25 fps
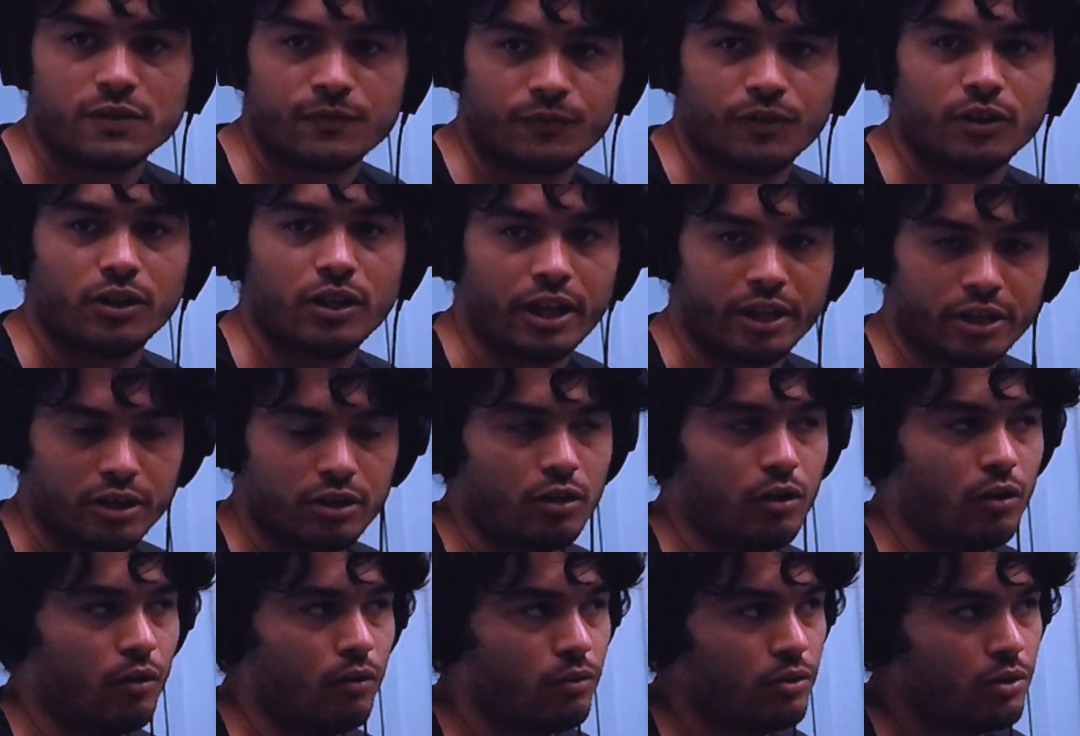feel like
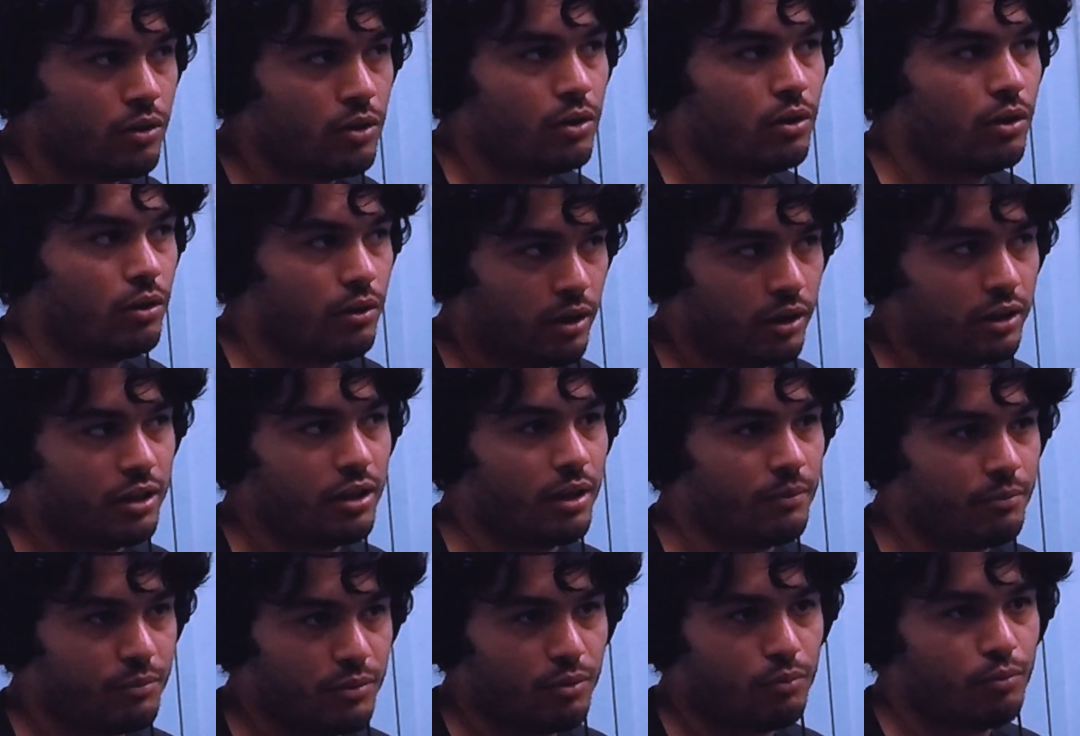I
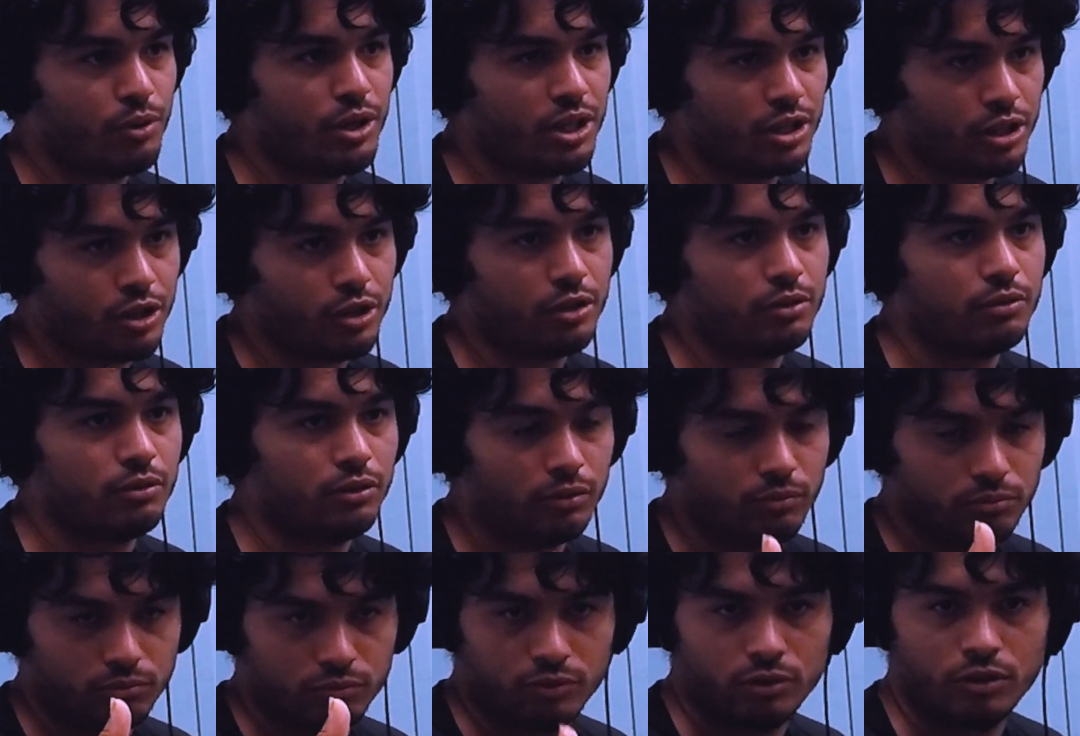mean, we could
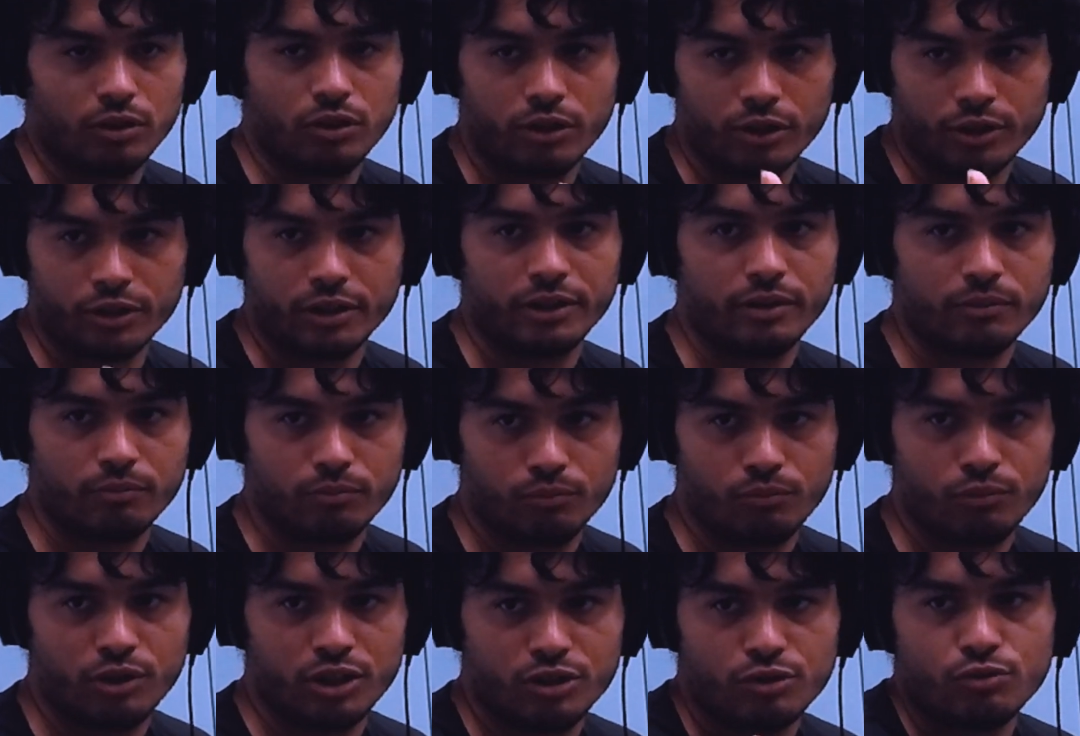learn.
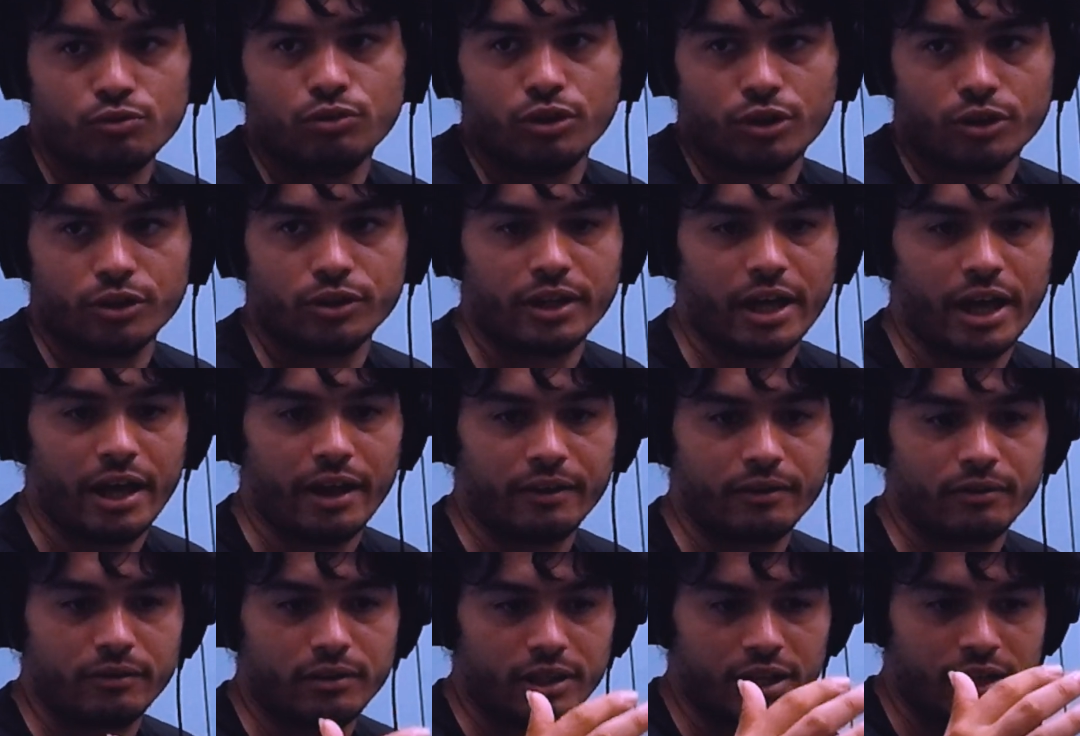We do learn
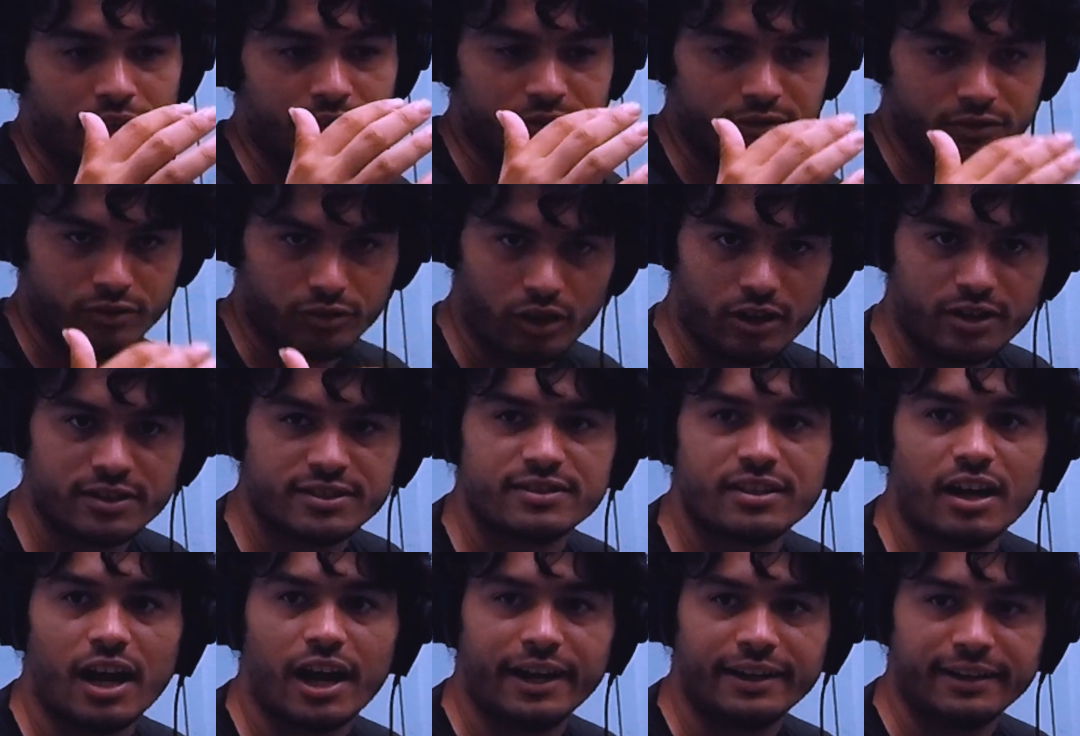that it does
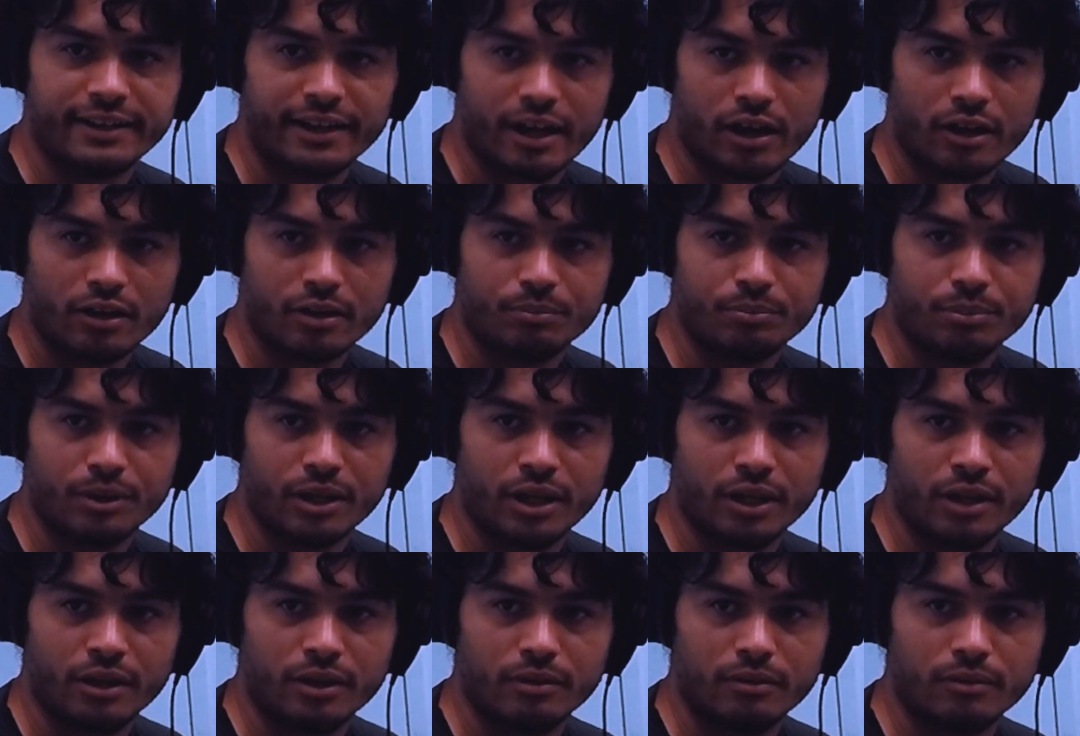die down a
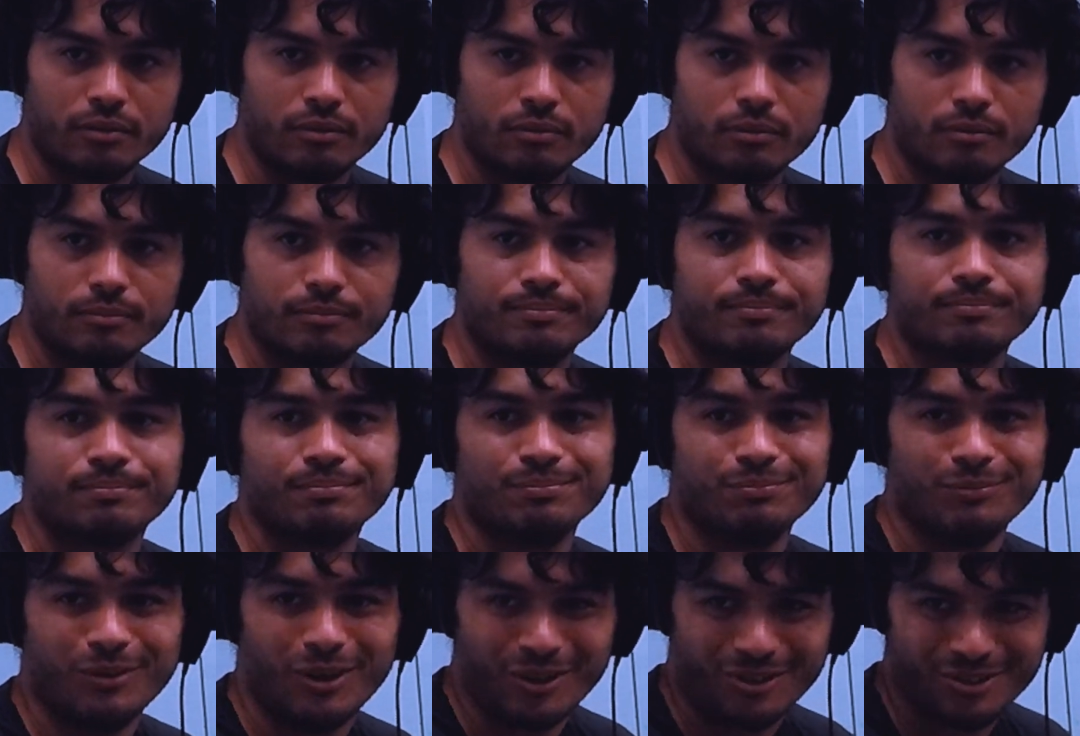bit,
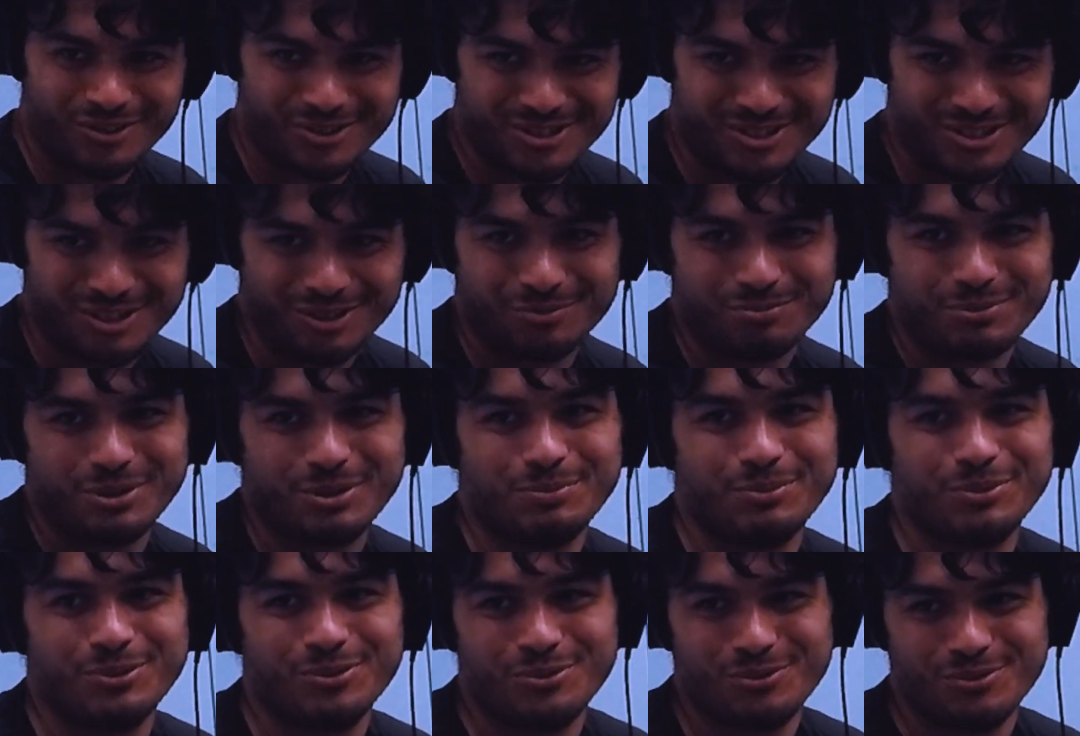while there's still
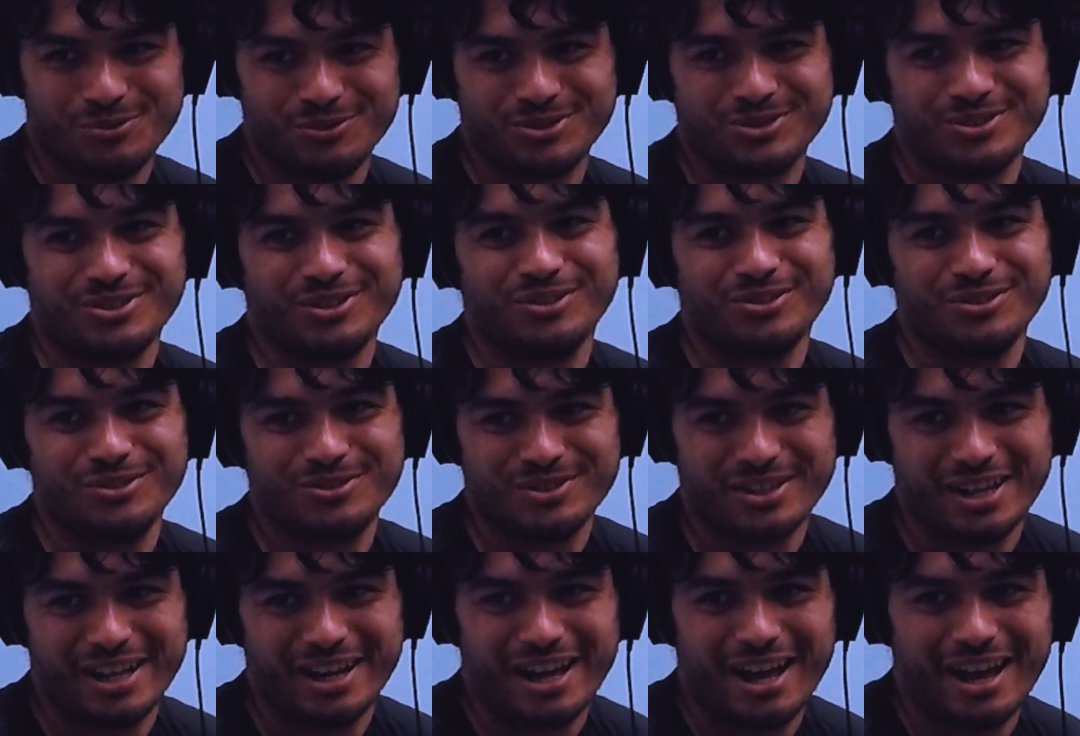people who still use
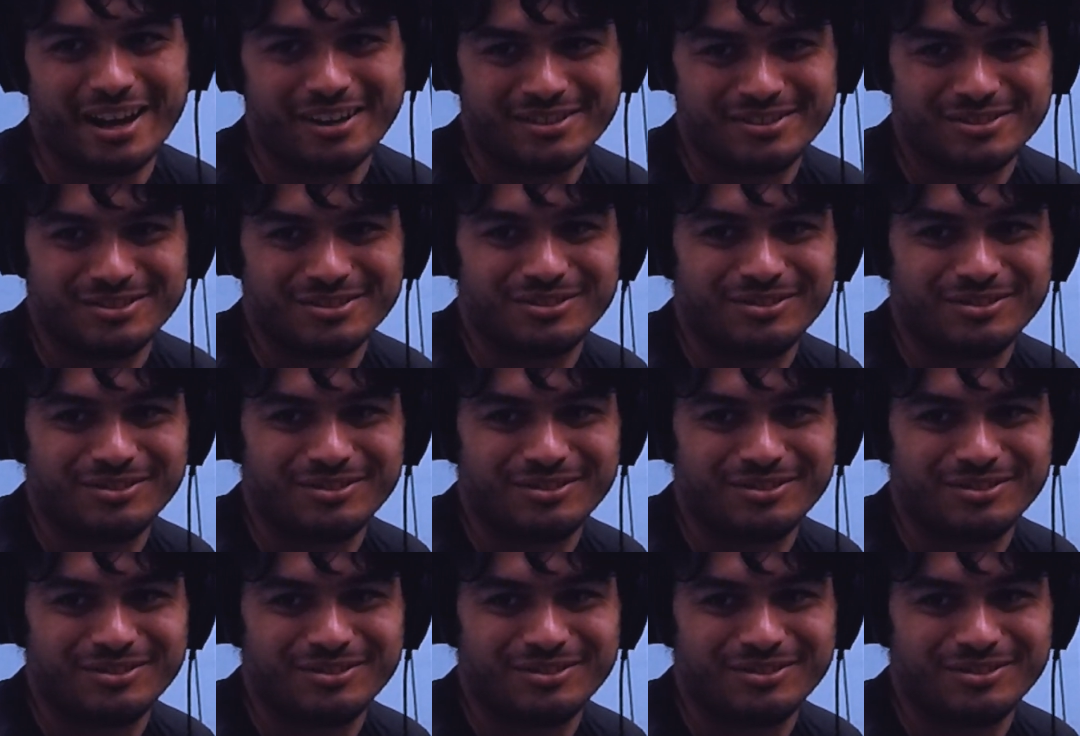that attitude.